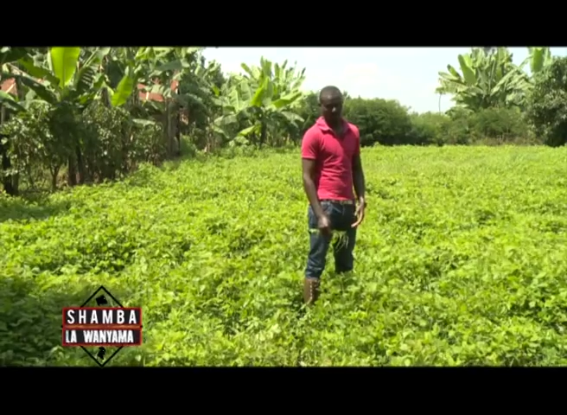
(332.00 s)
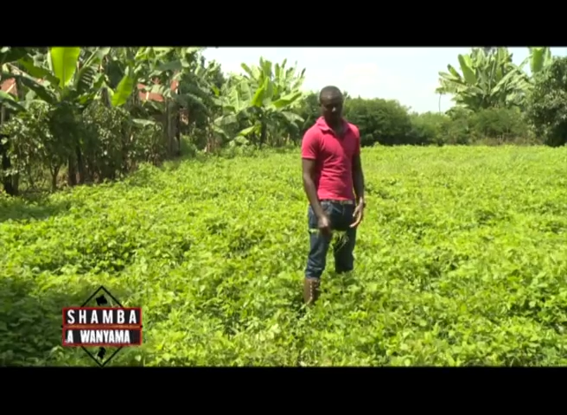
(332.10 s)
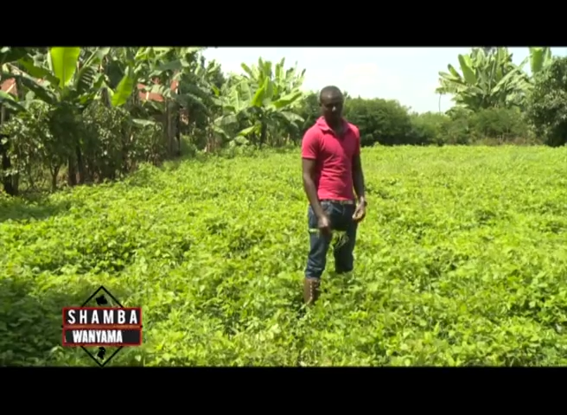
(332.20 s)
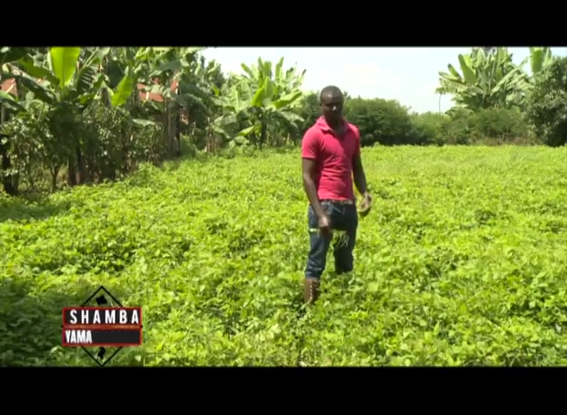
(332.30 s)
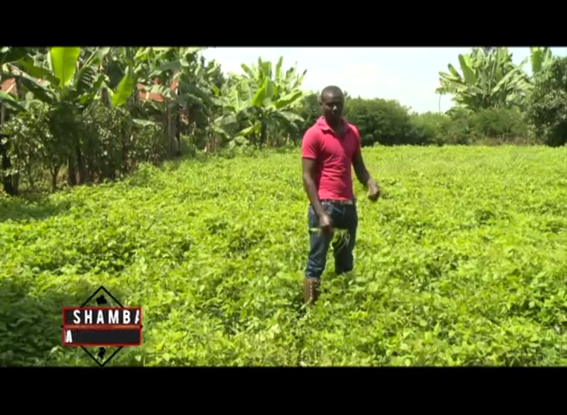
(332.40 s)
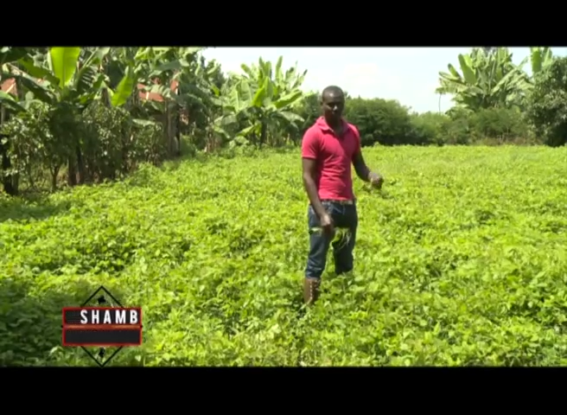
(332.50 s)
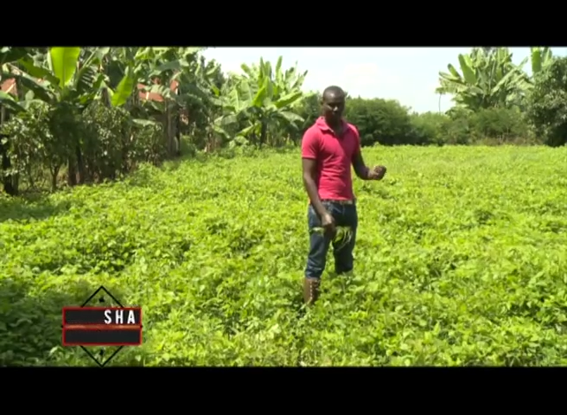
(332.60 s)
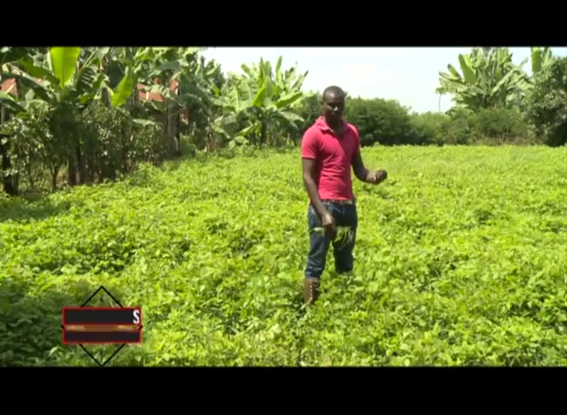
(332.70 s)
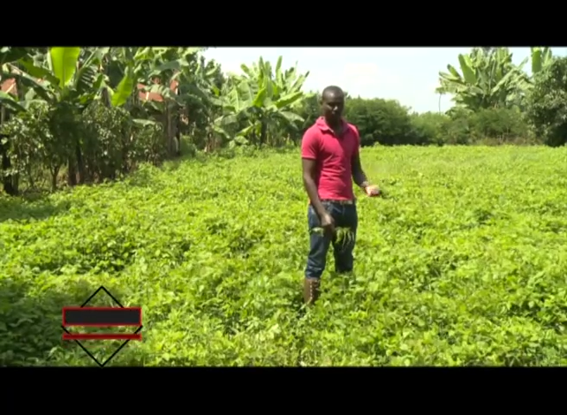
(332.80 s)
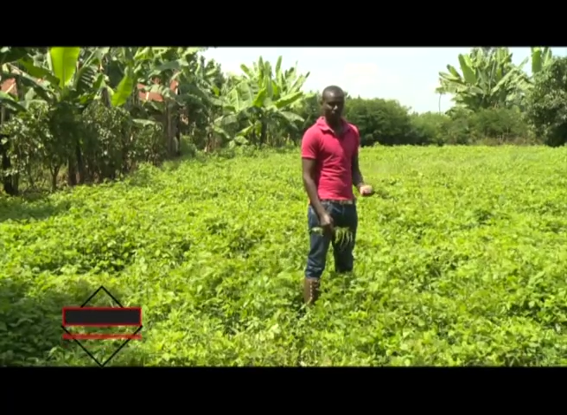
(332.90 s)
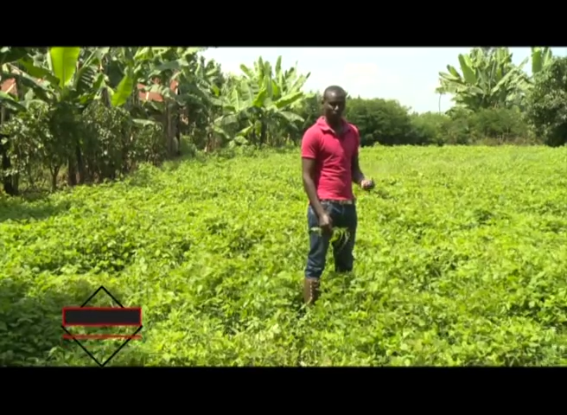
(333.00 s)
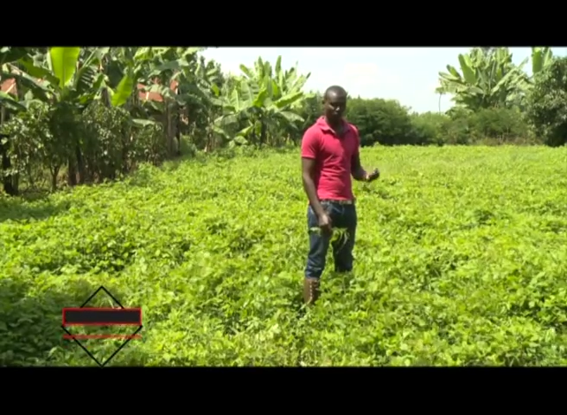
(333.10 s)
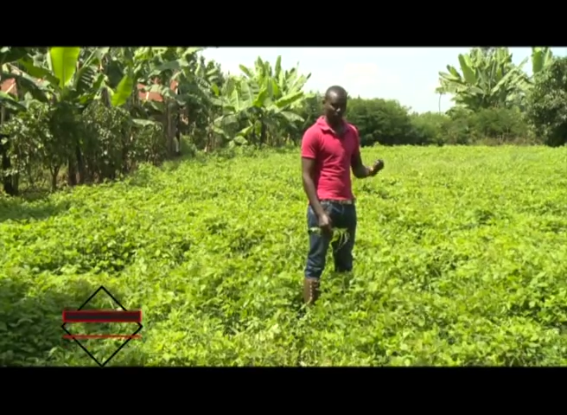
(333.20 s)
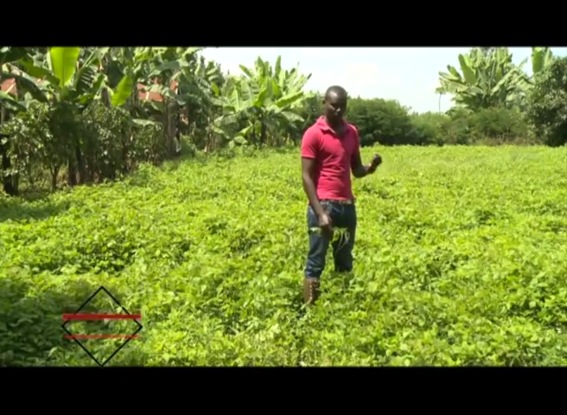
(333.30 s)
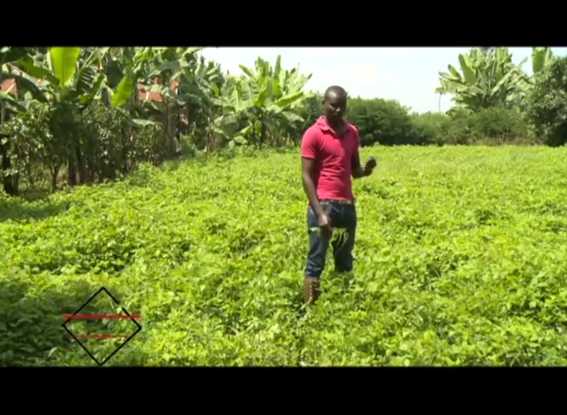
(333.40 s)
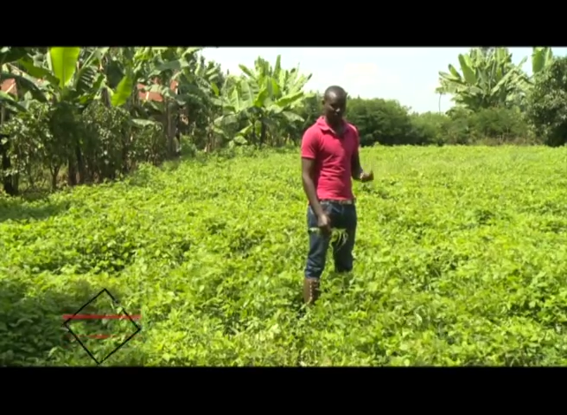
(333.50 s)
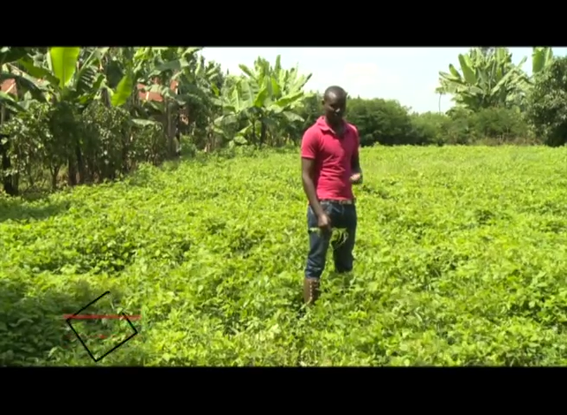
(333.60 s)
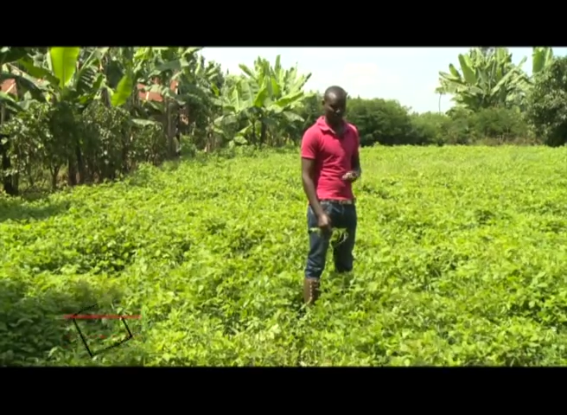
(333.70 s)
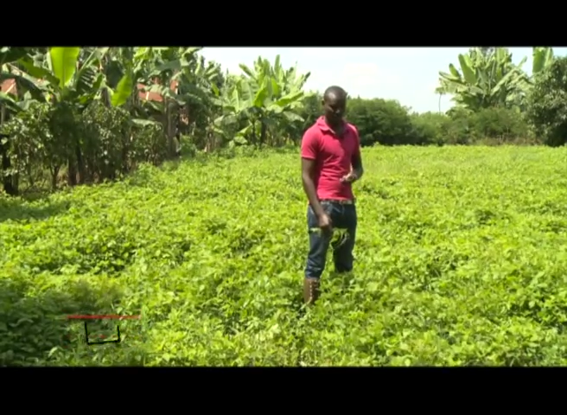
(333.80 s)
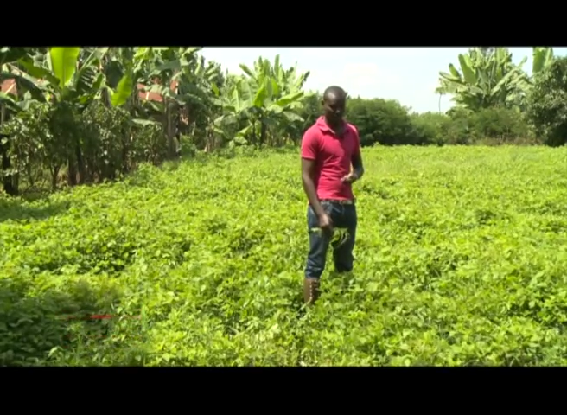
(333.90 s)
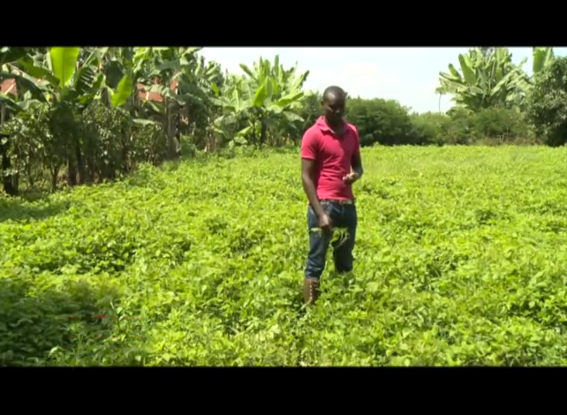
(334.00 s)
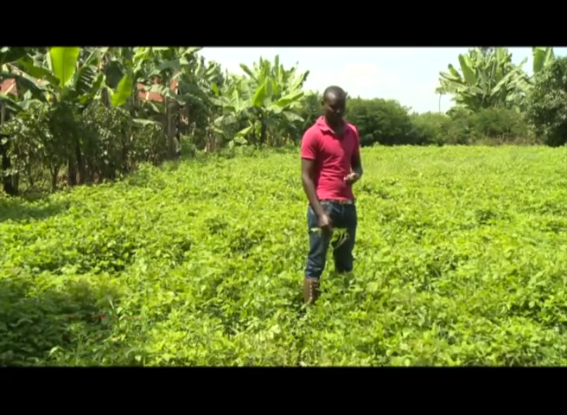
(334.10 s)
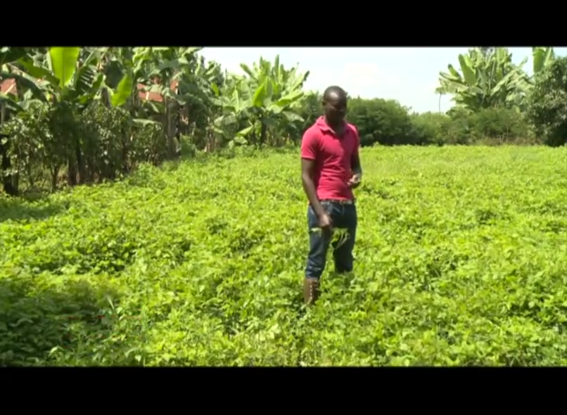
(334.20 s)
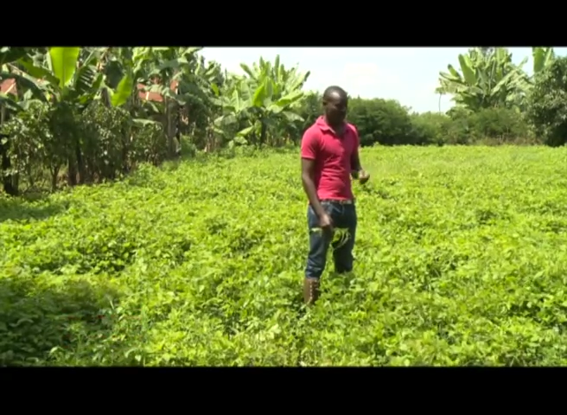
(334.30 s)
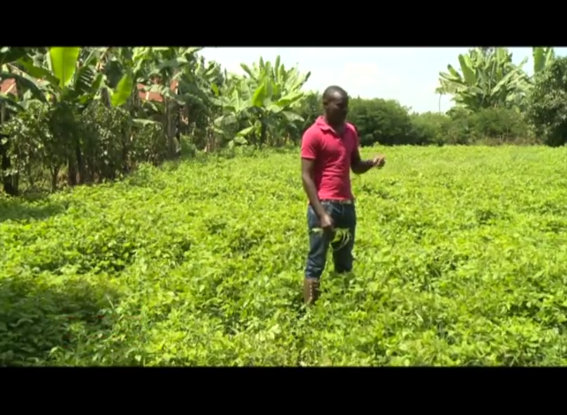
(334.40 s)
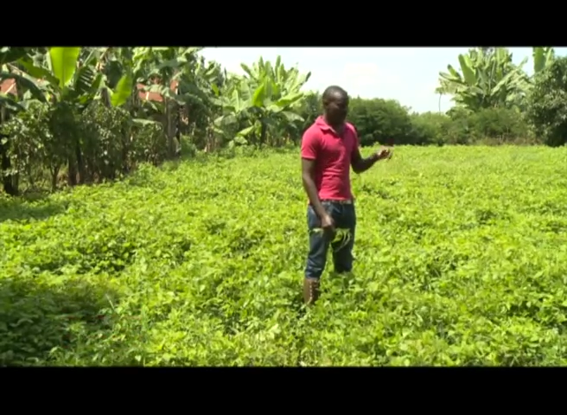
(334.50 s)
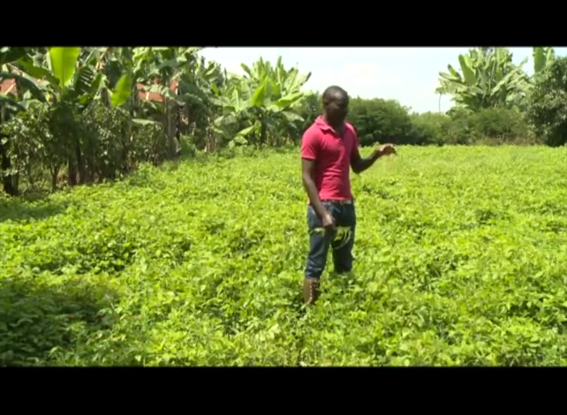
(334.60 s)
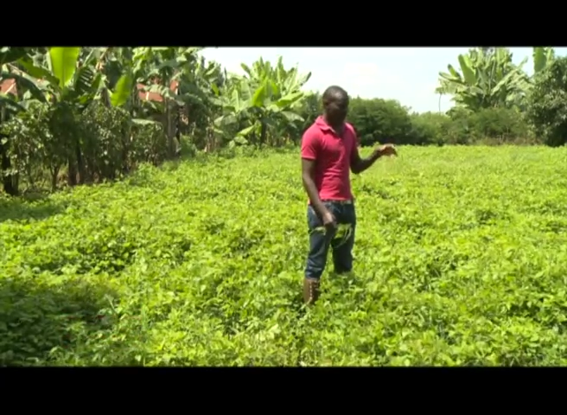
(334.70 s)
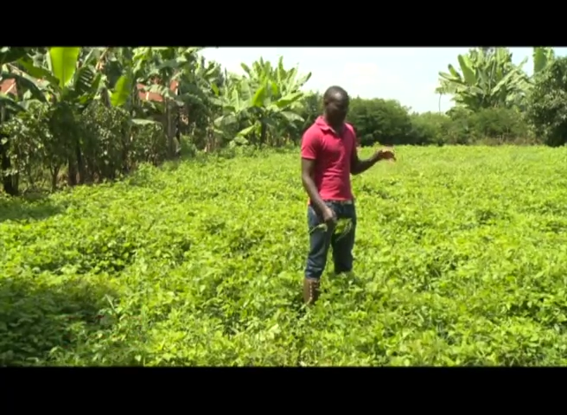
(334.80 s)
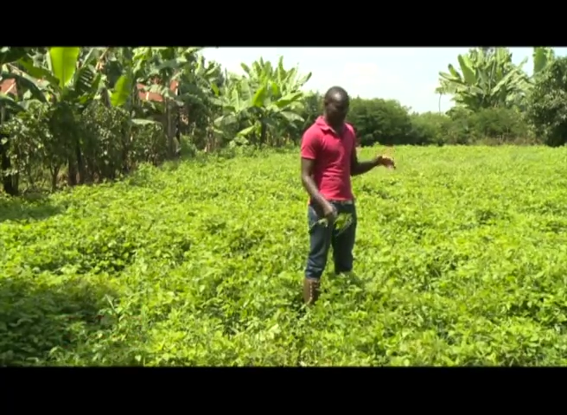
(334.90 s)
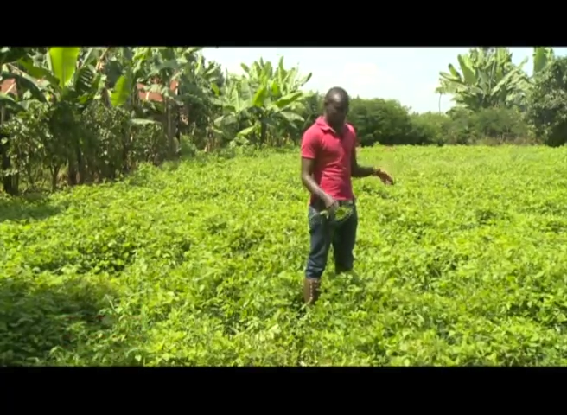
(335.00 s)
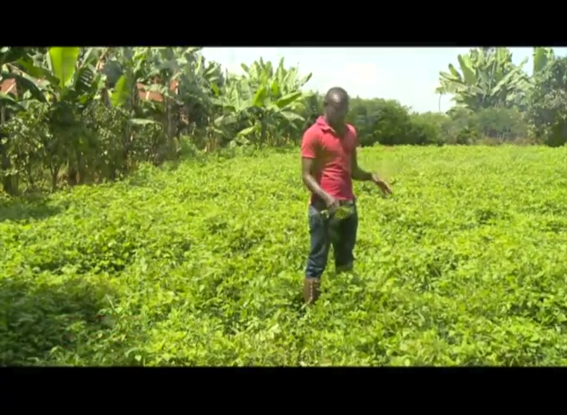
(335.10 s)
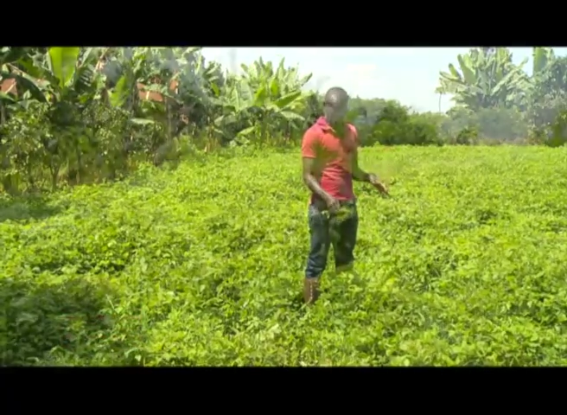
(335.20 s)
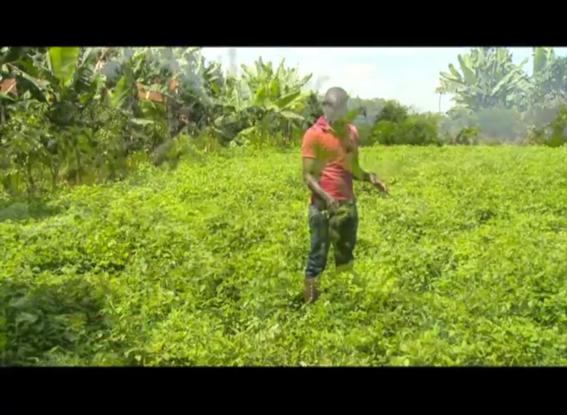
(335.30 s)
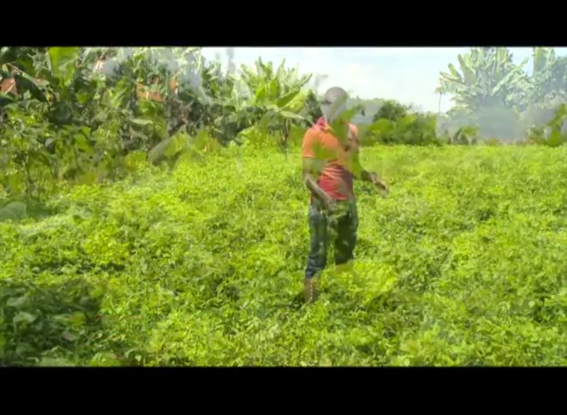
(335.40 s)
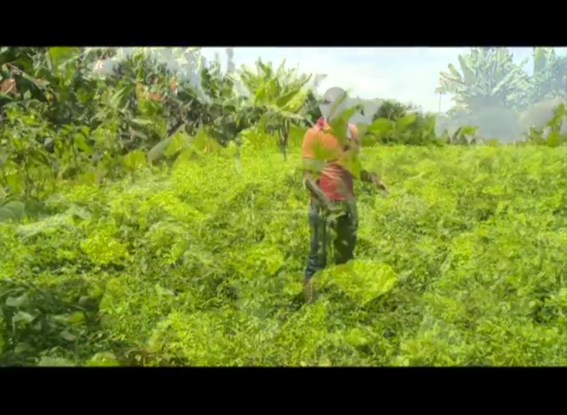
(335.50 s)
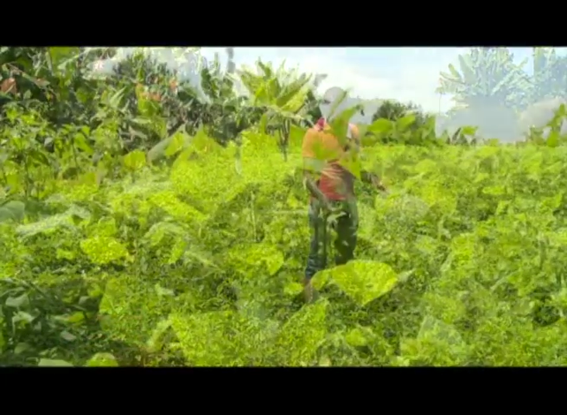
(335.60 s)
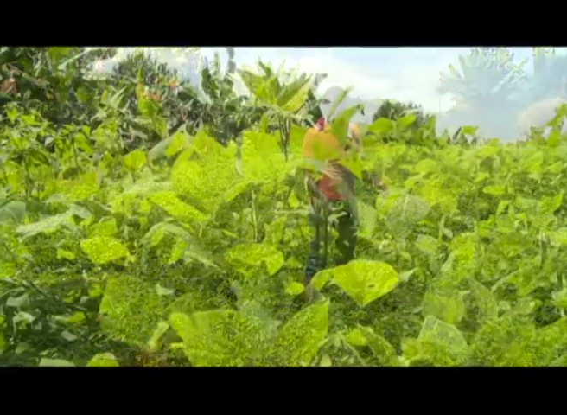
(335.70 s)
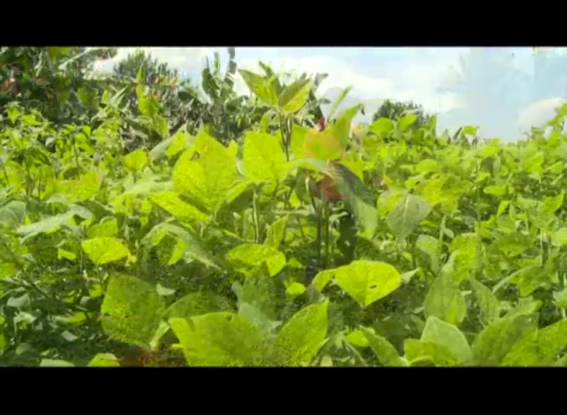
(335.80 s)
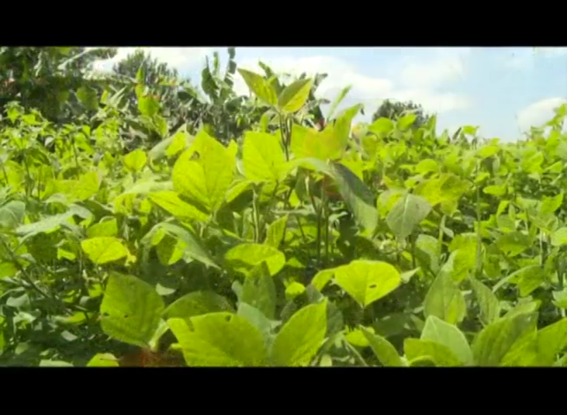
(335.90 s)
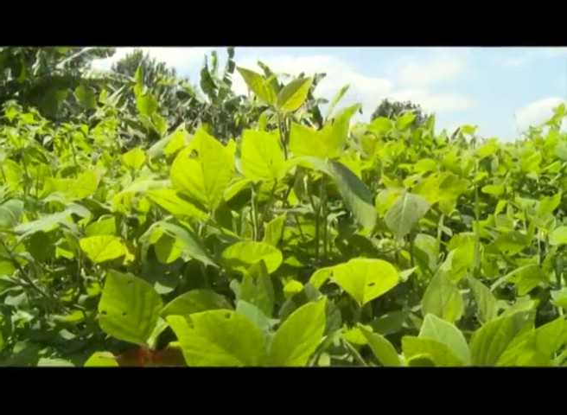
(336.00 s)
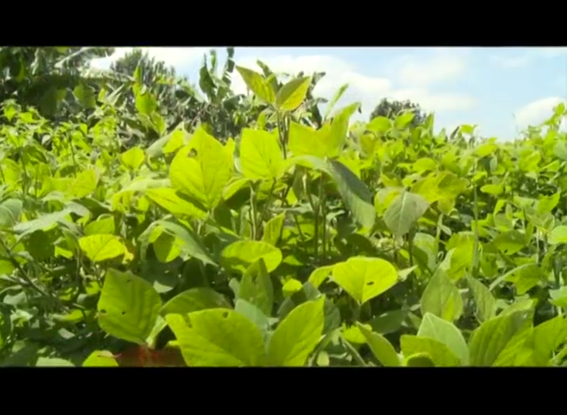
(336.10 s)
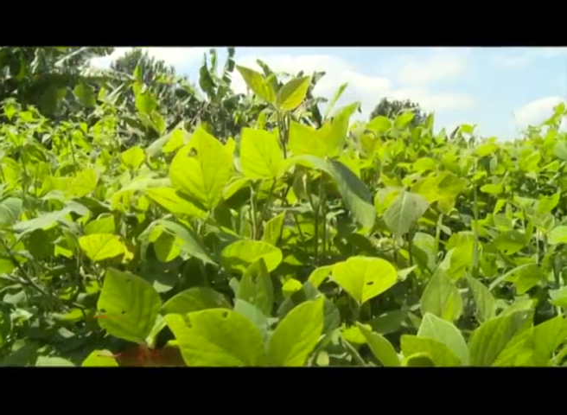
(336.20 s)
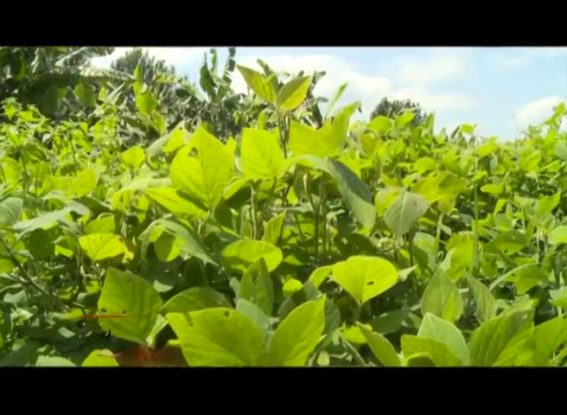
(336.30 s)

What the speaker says: Nobody's mouth can be seen.